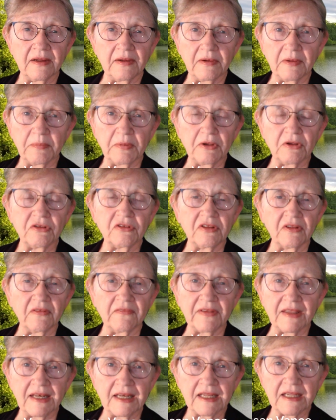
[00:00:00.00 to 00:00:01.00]
abuse of
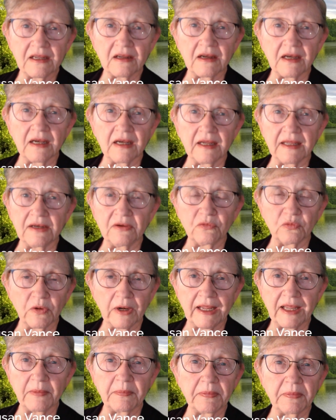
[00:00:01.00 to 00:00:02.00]
any kind,
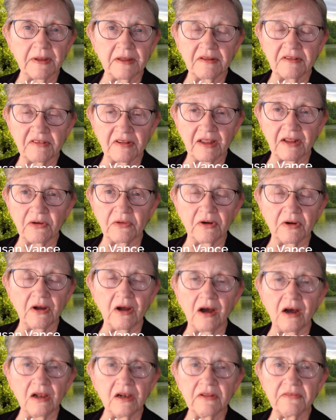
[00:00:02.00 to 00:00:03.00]
rape, etc.,
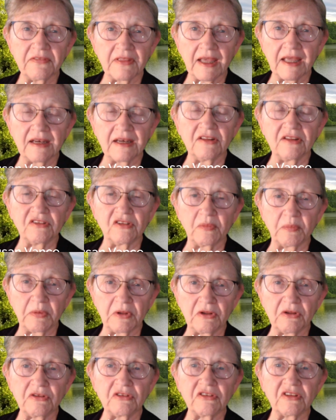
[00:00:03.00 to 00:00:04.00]
all of that is
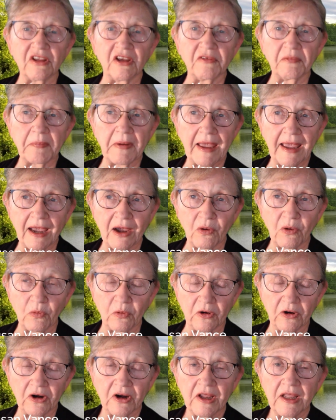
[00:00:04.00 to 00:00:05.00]
abuse of
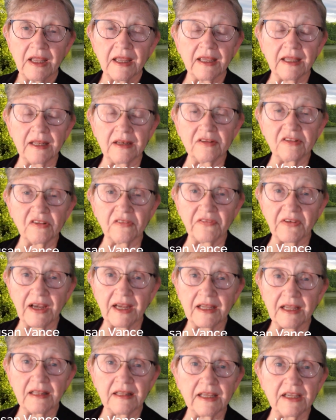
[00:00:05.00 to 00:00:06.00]
power. It is a
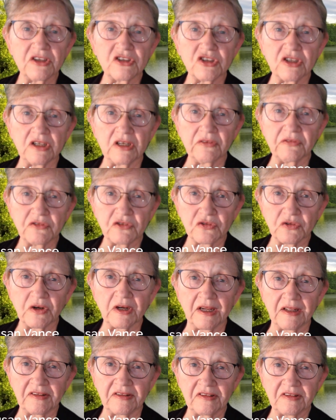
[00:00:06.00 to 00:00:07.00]
violation of
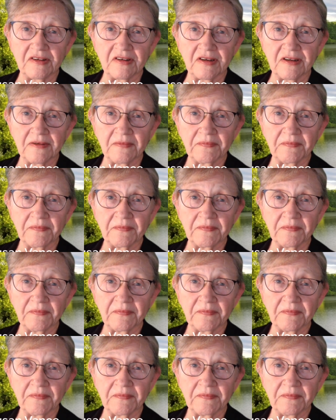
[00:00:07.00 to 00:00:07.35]
trust.